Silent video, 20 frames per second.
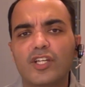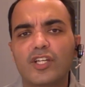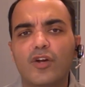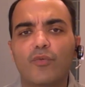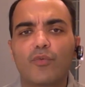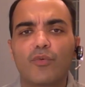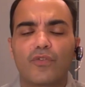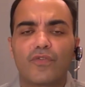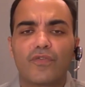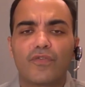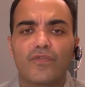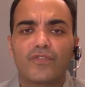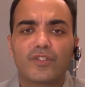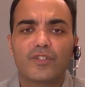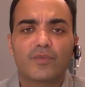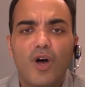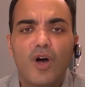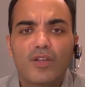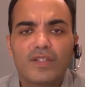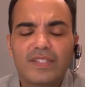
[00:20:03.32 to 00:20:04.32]
a
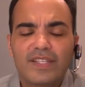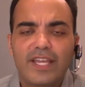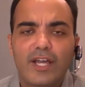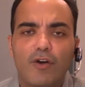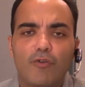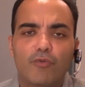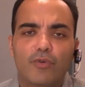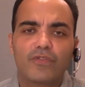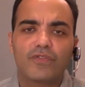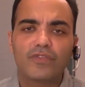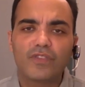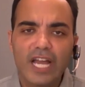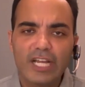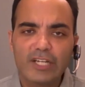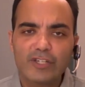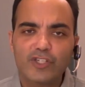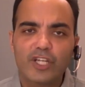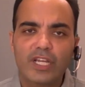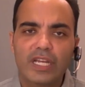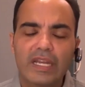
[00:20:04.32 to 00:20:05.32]
small-scale
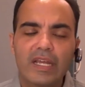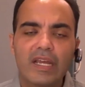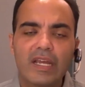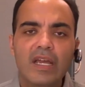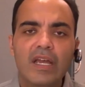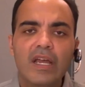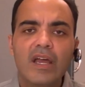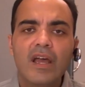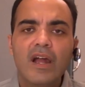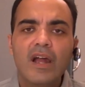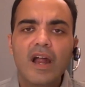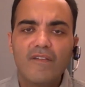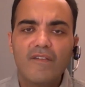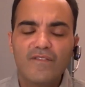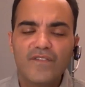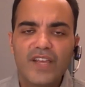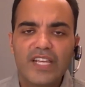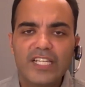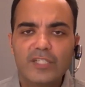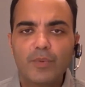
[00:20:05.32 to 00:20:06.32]
reflection of
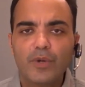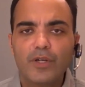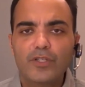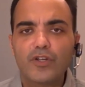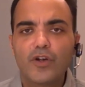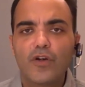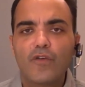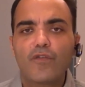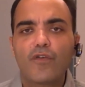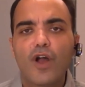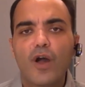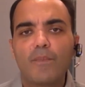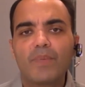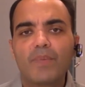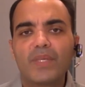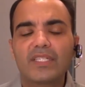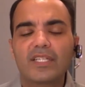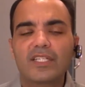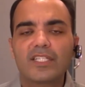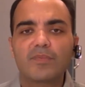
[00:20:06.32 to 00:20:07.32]
Facebook's overall
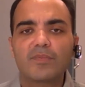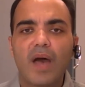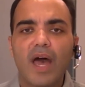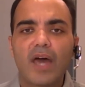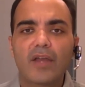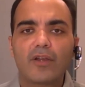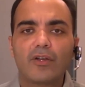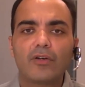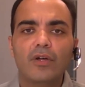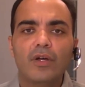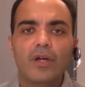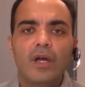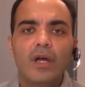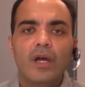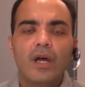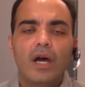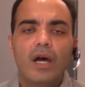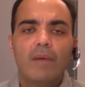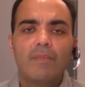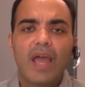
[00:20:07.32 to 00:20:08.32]
business model.
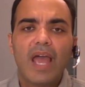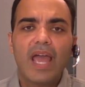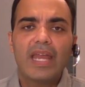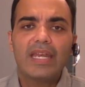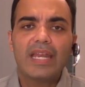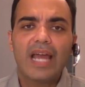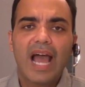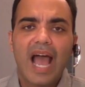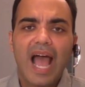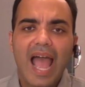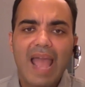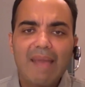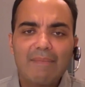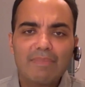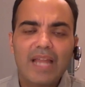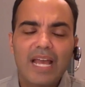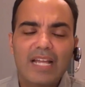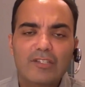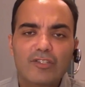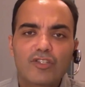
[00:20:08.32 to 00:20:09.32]
And I'm
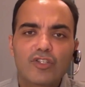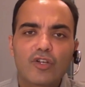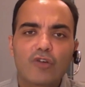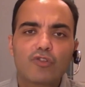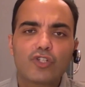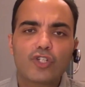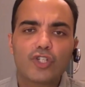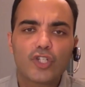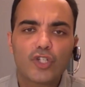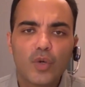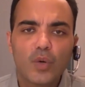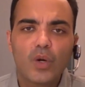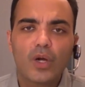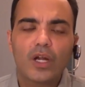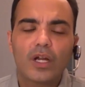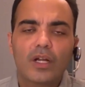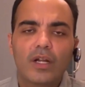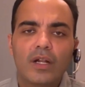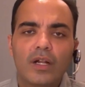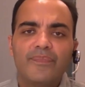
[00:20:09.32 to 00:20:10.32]
not so
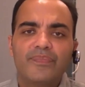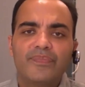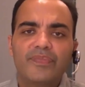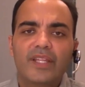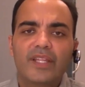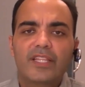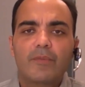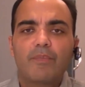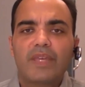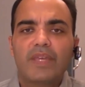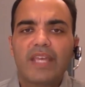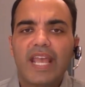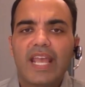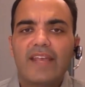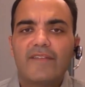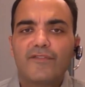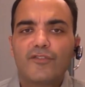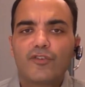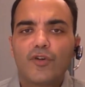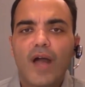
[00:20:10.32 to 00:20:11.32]
sure that the
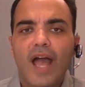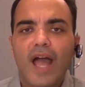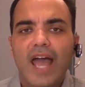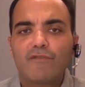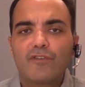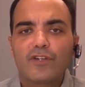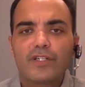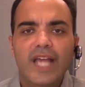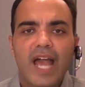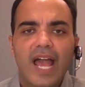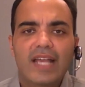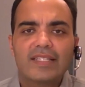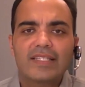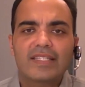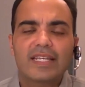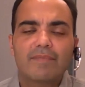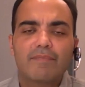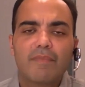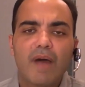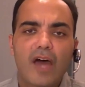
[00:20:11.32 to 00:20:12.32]
behavioral
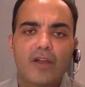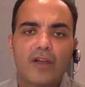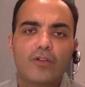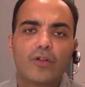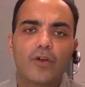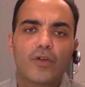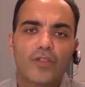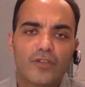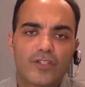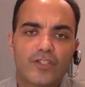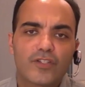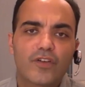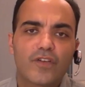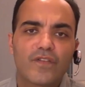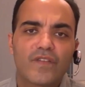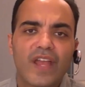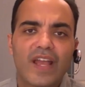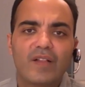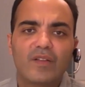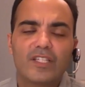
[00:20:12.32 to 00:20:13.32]
advertising model or the
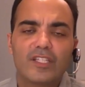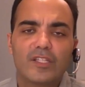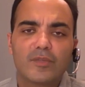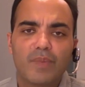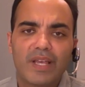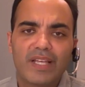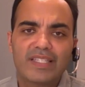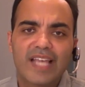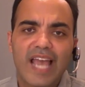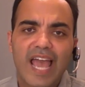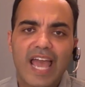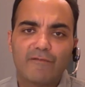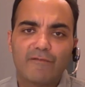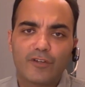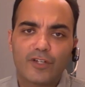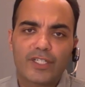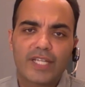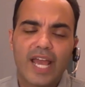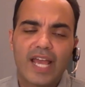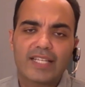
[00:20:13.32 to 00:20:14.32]
surveillance-based
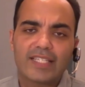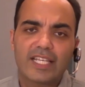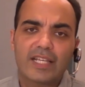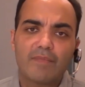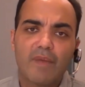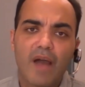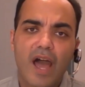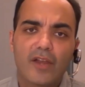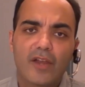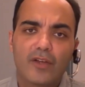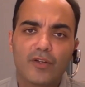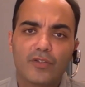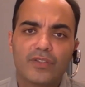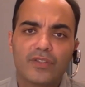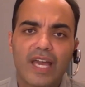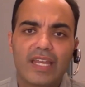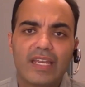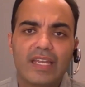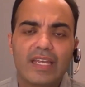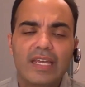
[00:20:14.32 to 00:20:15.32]
advertising model
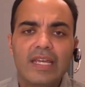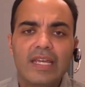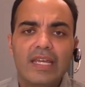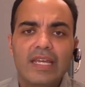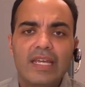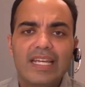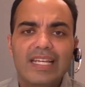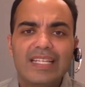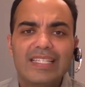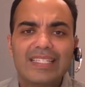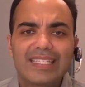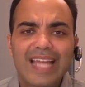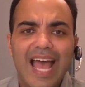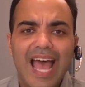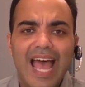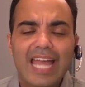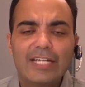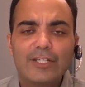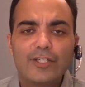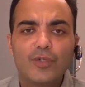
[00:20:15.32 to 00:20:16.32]
that is
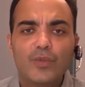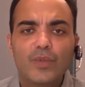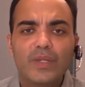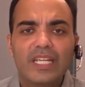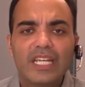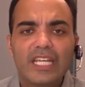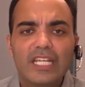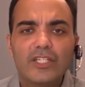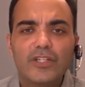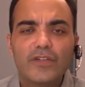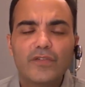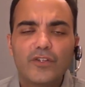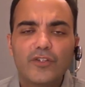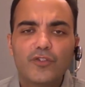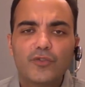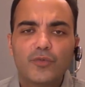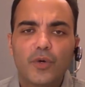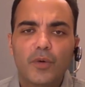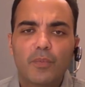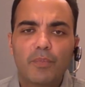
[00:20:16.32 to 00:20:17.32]
tied to an
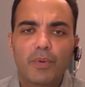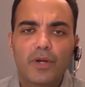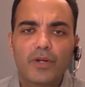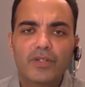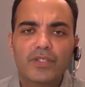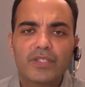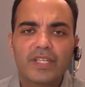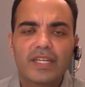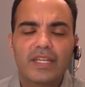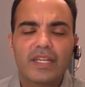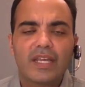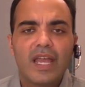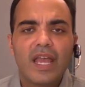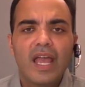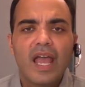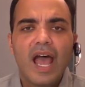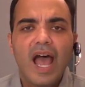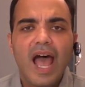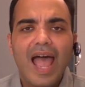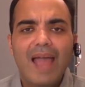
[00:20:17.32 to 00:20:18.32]
individual person,
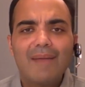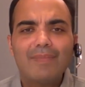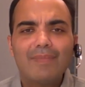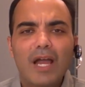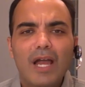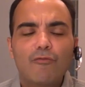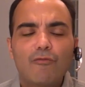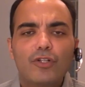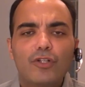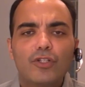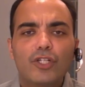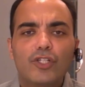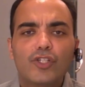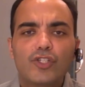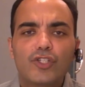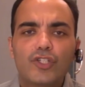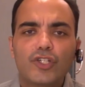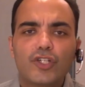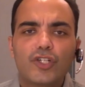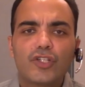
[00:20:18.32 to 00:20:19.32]
I'm not really
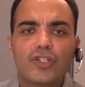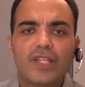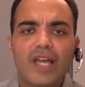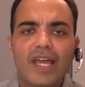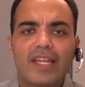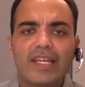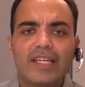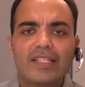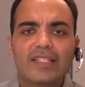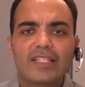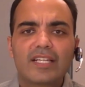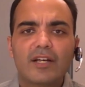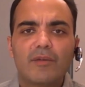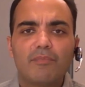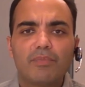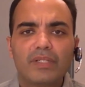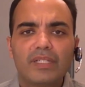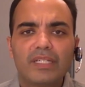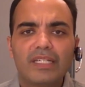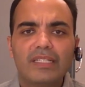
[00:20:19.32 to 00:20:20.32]
sure that is
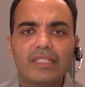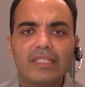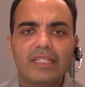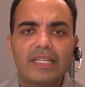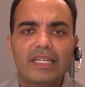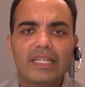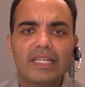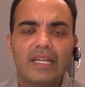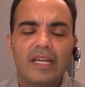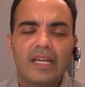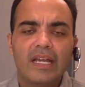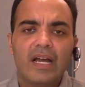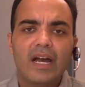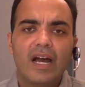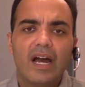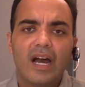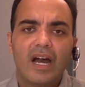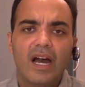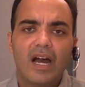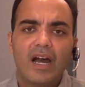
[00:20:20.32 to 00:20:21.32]
completely
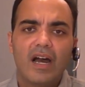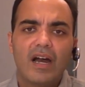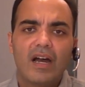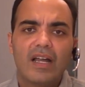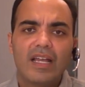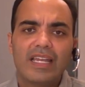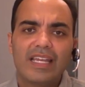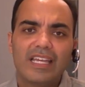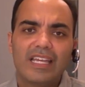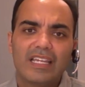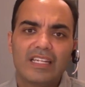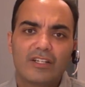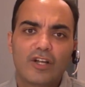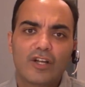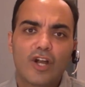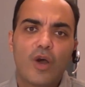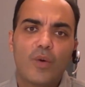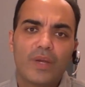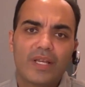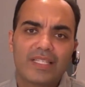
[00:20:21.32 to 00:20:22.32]
in
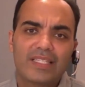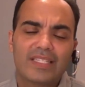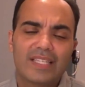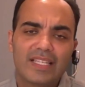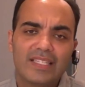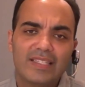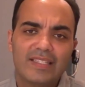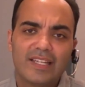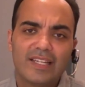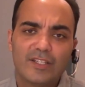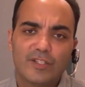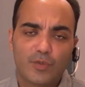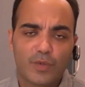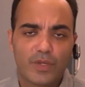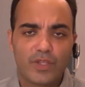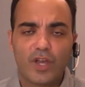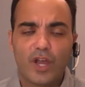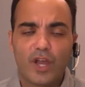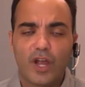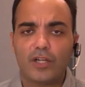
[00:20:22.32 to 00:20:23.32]
coexistence
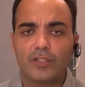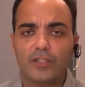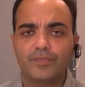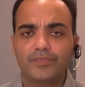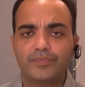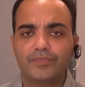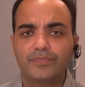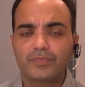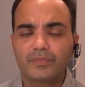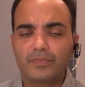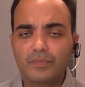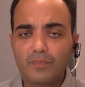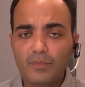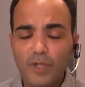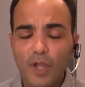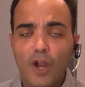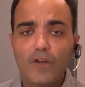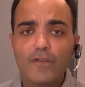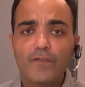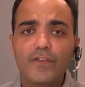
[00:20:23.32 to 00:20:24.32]
with our
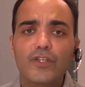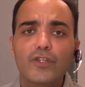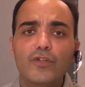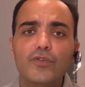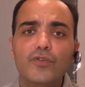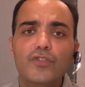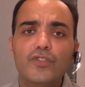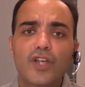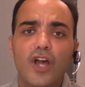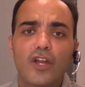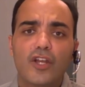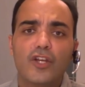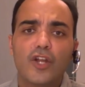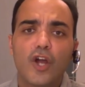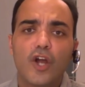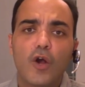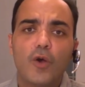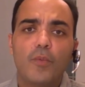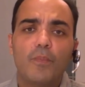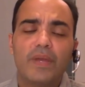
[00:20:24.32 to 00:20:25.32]
views on an
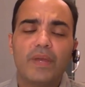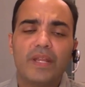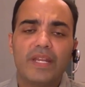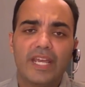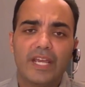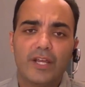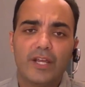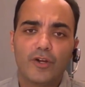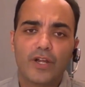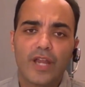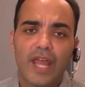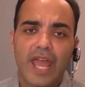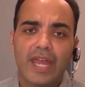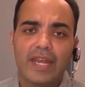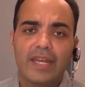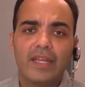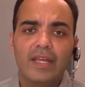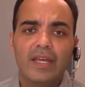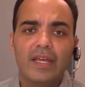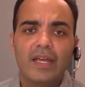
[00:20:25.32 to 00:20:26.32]
open internet
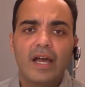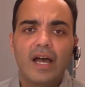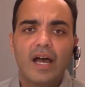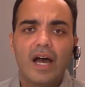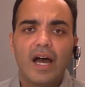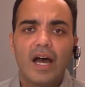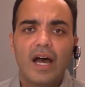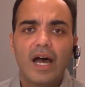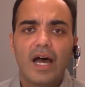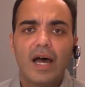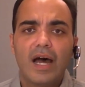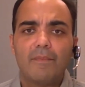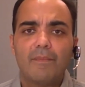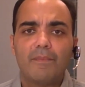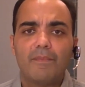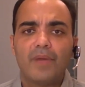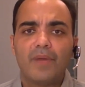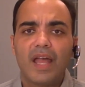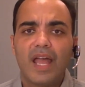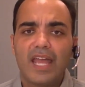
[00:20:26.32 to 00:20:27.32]

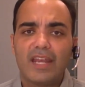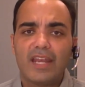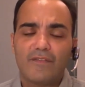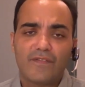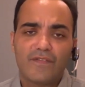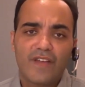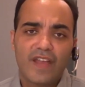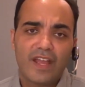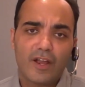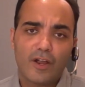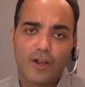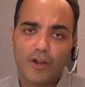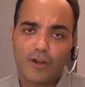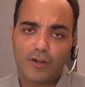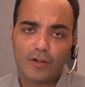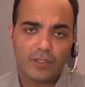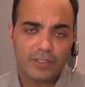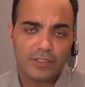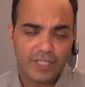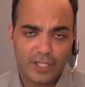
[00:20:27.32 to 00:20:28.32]
and a
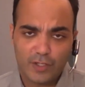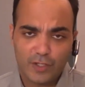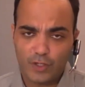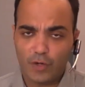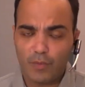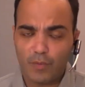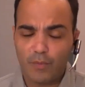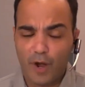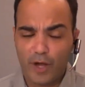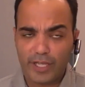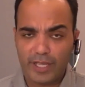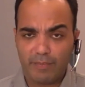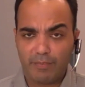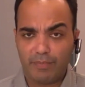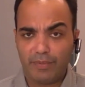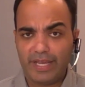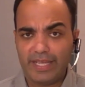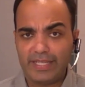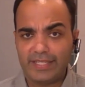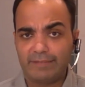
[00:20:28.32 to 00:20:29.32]
fair digital
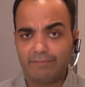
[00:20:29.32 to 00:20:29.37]
marketplace.